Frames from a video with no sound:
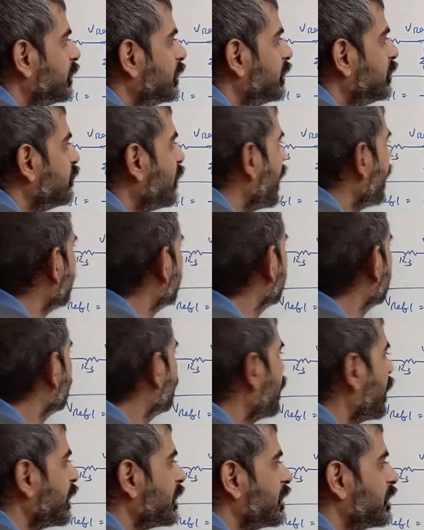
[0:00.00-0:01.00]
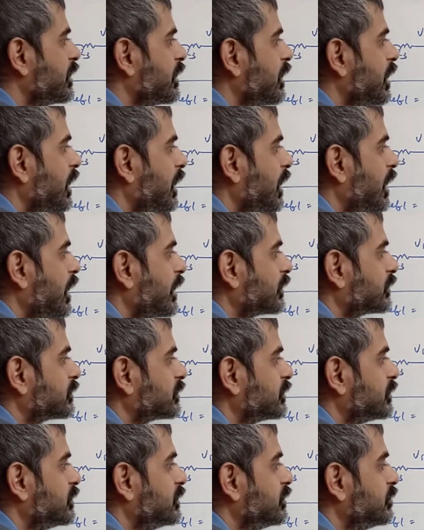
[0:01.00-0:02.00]
divided by
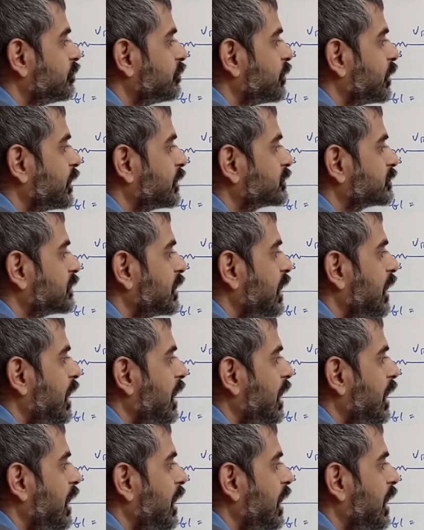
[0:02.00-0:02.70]
R3 plus